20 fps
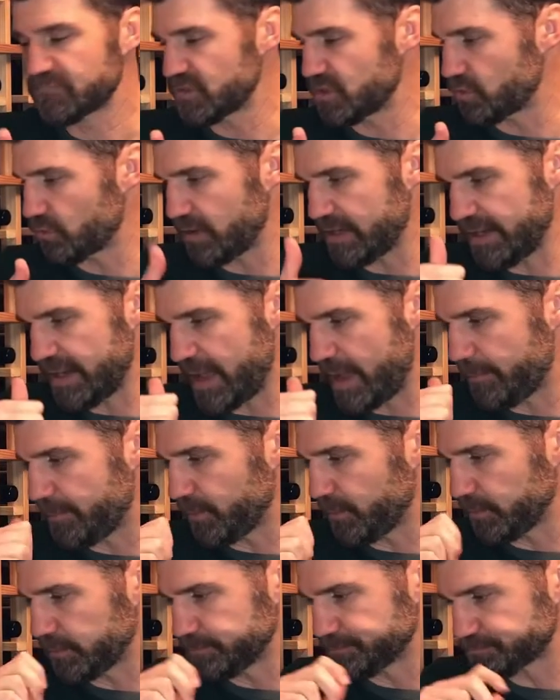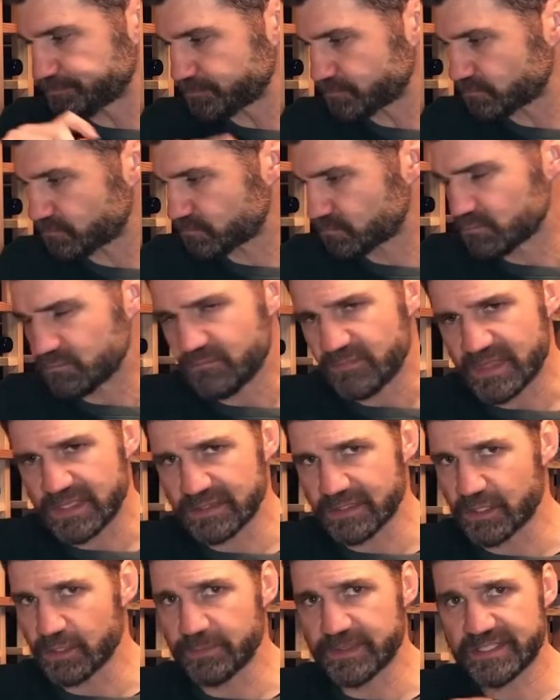Green apple, a
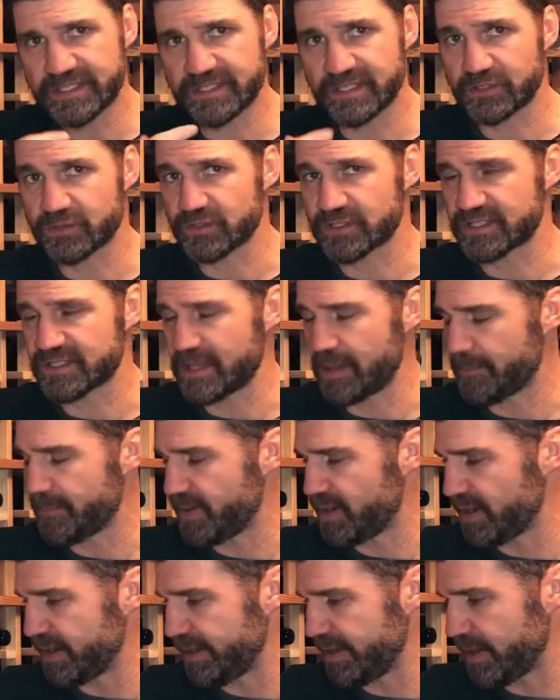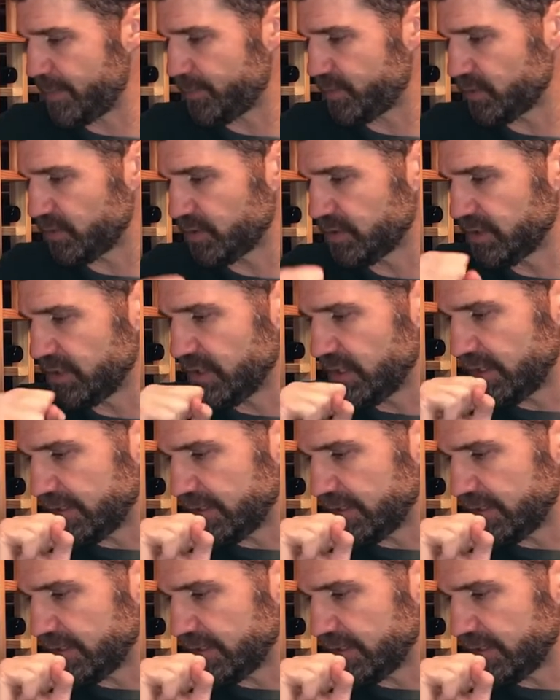little bit of citrus, that pineapple,